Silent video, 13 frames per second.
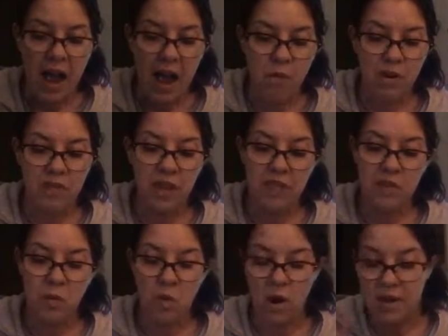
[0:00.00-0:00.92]
I would have left
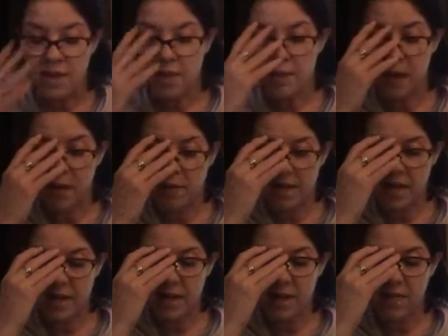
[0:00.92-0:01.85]
at once, but I was
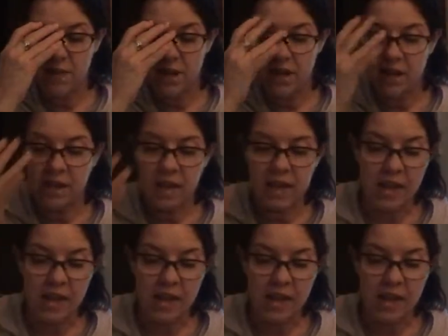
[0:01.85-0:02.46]
inconveniently